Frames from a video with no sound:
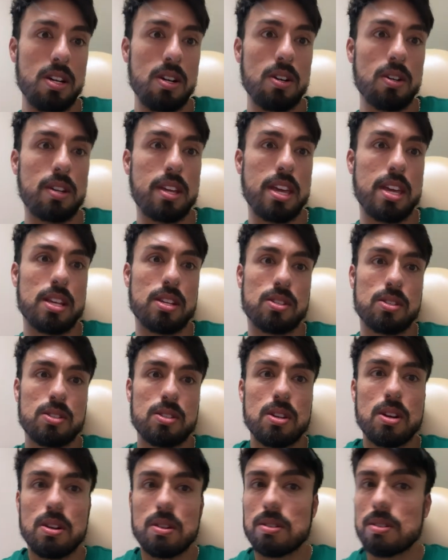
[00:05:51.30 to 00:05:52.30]
Okay,
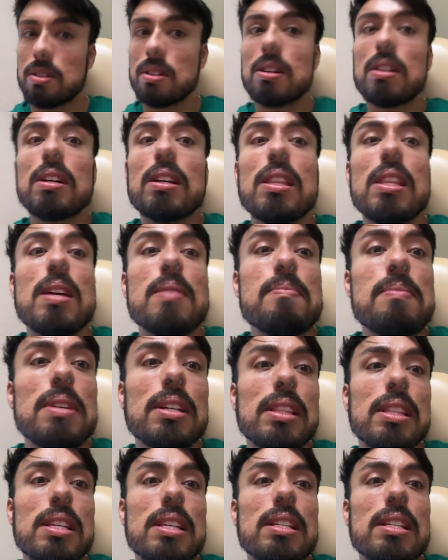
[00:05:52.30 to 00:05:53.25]
so they put